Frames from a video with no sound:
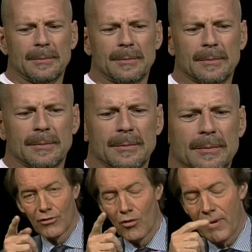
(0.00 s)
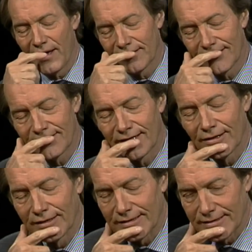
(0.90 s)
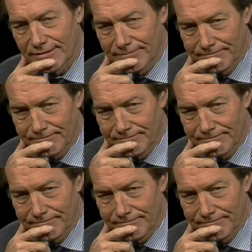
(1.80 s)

All right. Roll Bandits. Let's take a look at this.